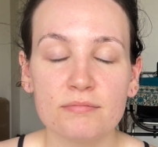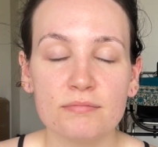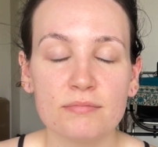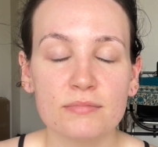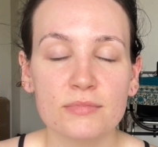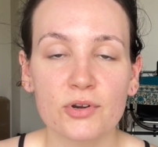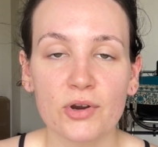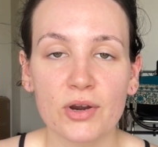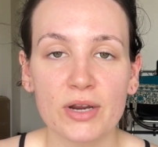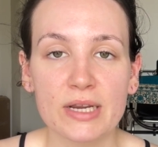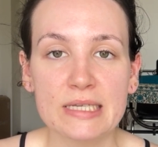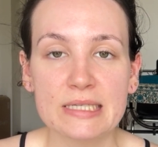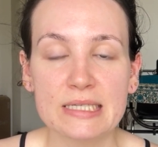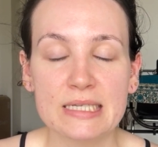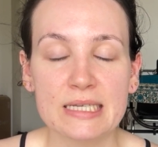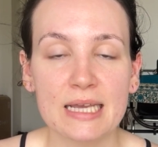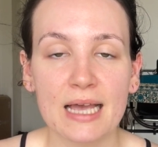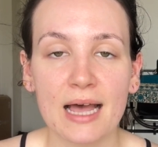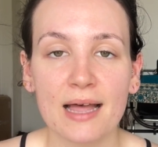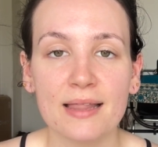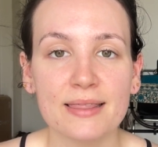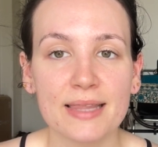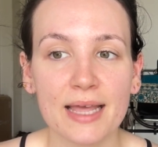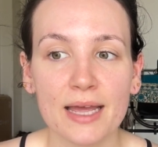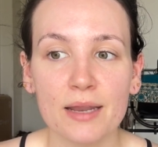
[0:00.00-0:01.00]
crazy.
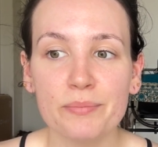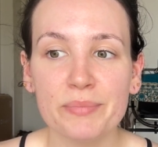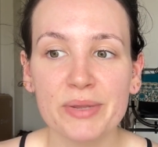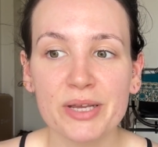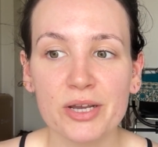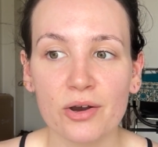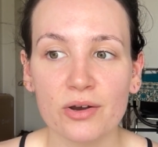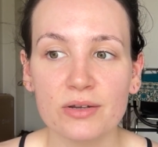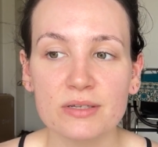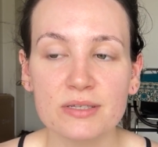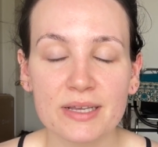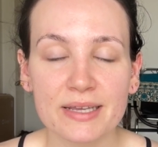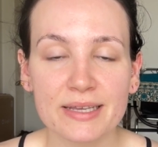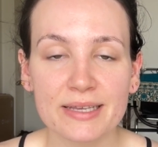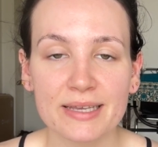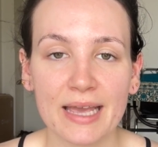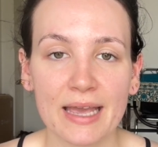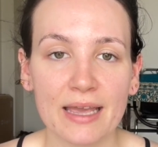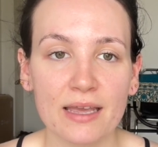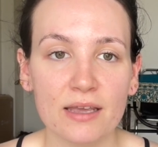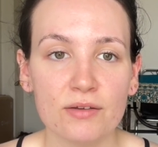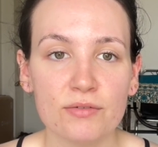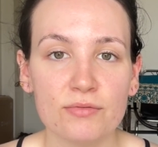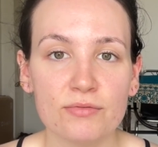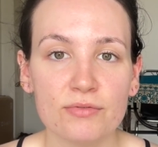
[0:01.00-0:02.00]
And then because I
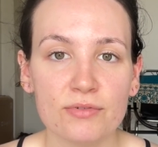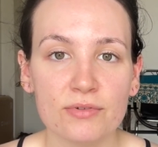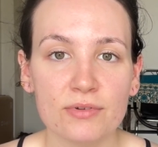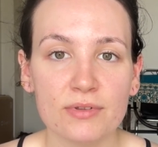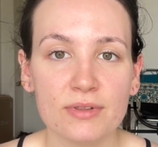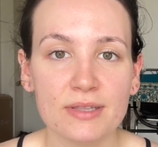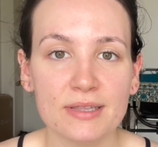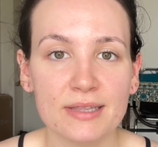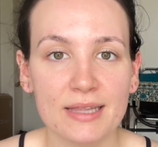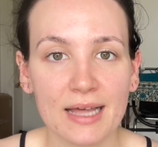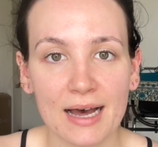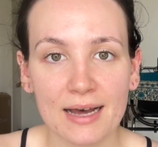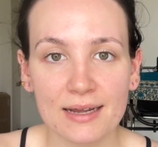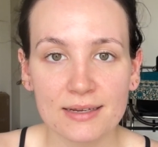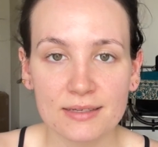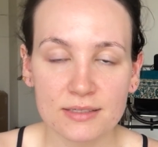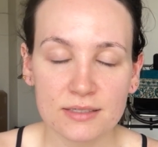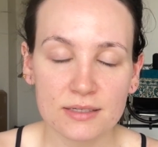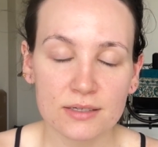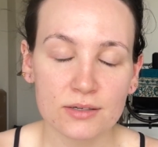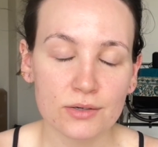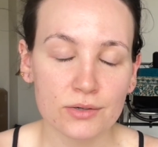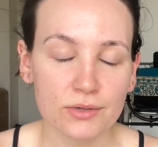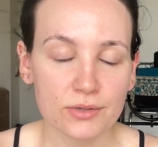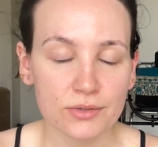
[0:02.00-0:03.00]
gave
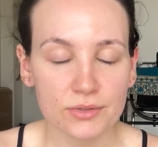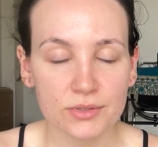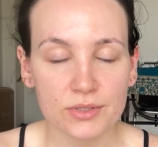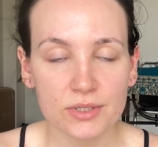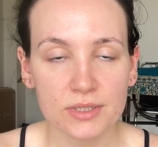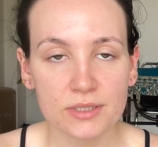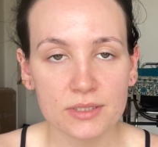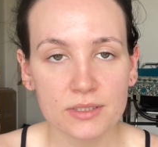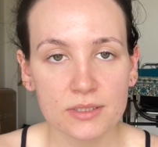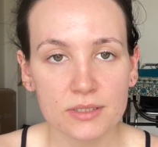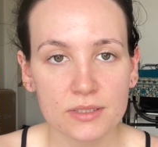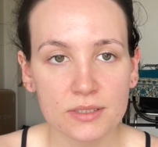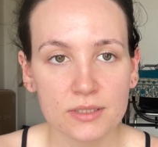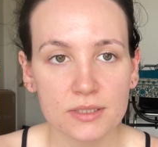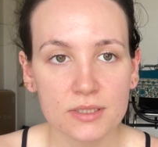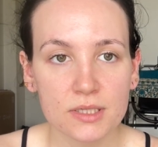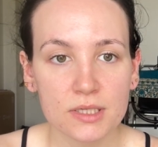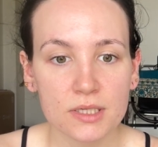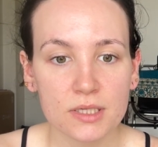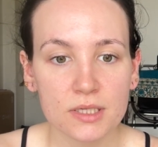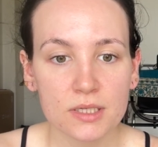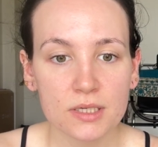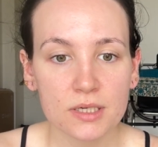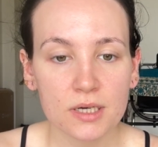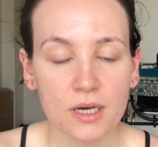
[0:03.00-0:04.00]
that 100
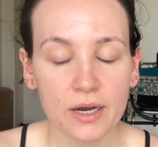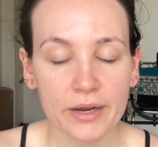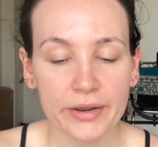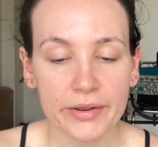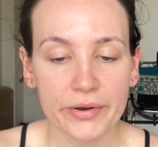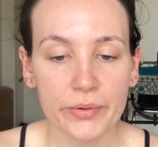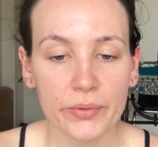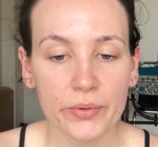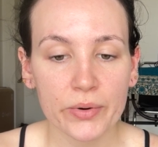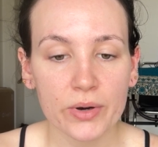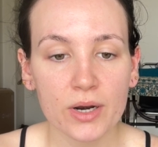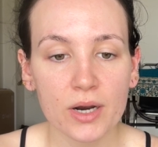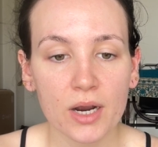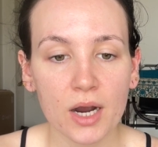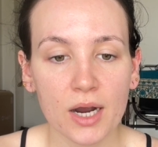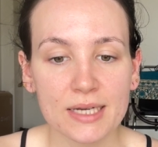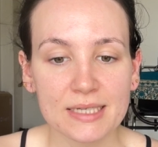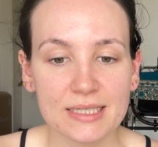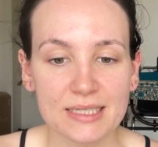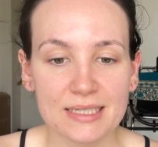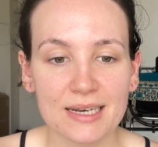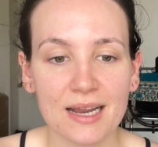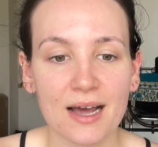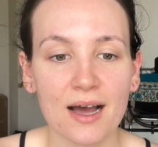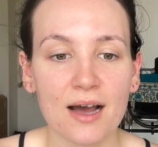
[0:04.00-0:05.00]
INR, I
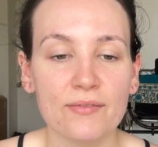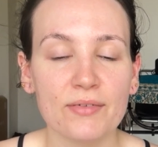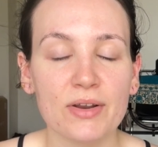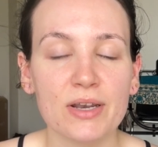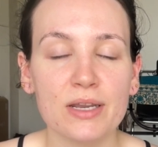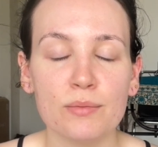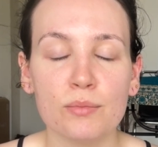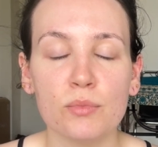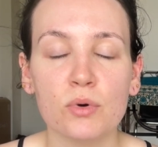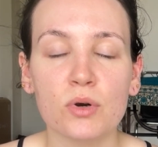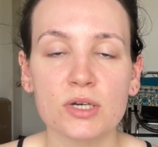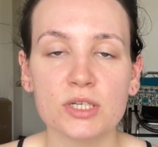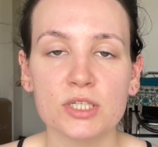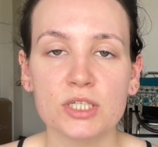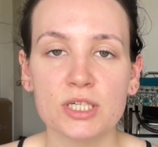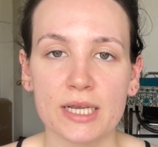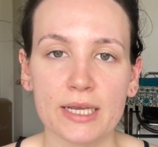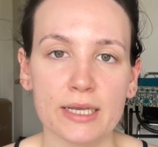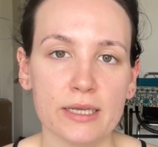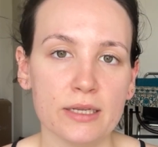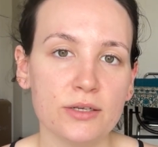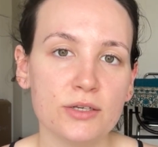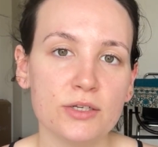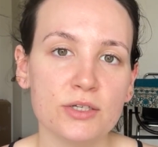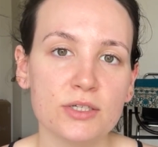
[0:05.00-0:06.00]
didn't have any more
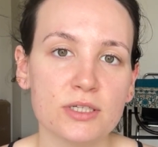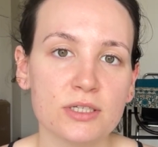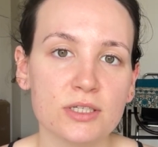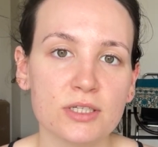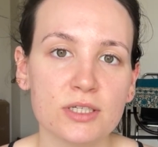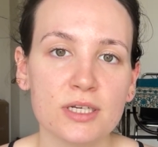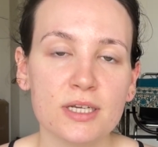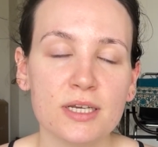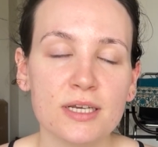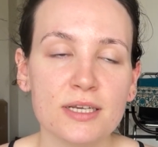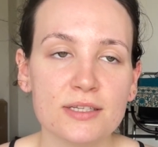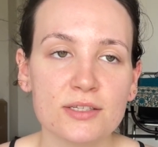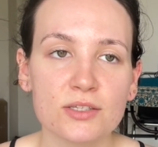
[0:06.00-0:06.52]
change.